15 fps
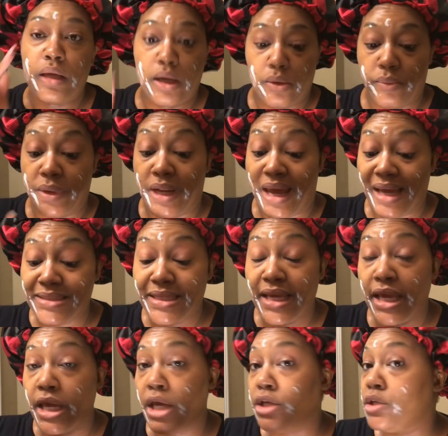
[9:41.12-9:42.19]
And when I
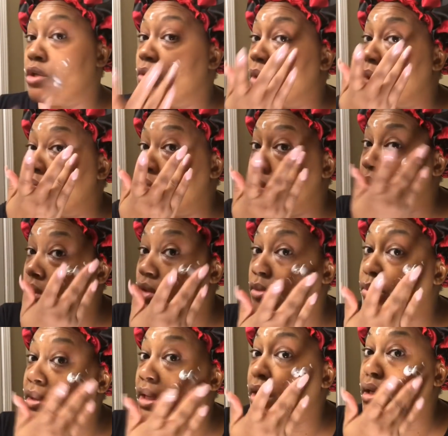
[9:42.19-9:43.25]
tell you a little
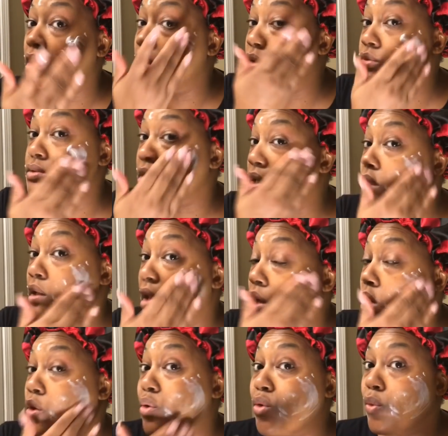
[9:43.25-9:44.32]
bit goes a
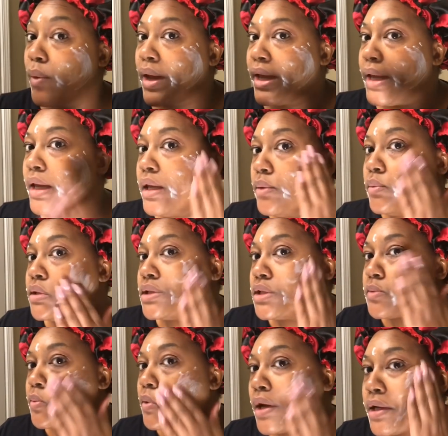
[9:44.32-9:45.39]
long way with
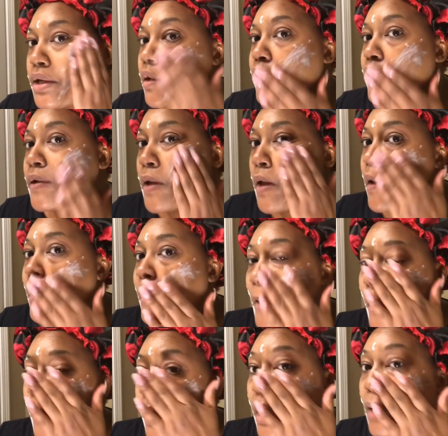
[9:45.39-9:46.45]
this product,
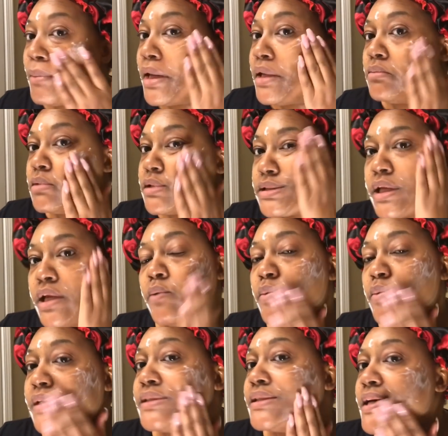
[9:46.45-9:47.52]
uh, I made the mistake
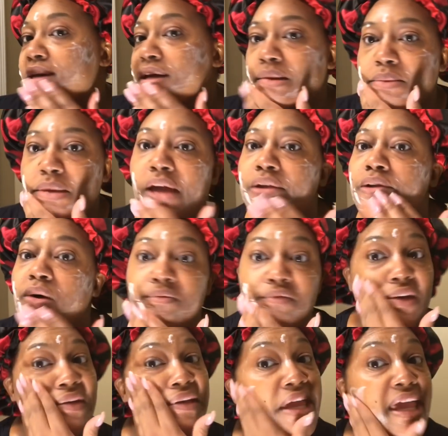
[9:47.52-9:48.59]
one time. Y'all know I'm
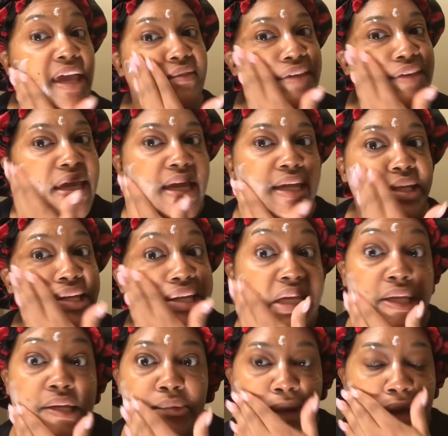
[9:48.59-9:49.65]
very heavy-handed
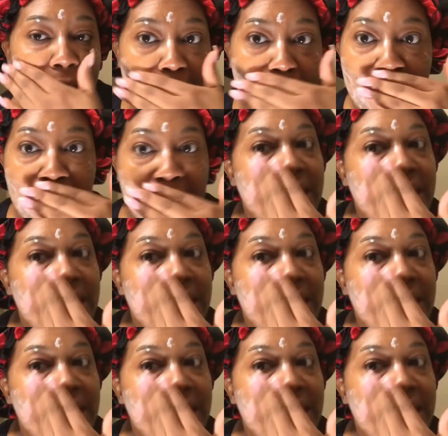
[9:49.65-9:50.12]
anyway.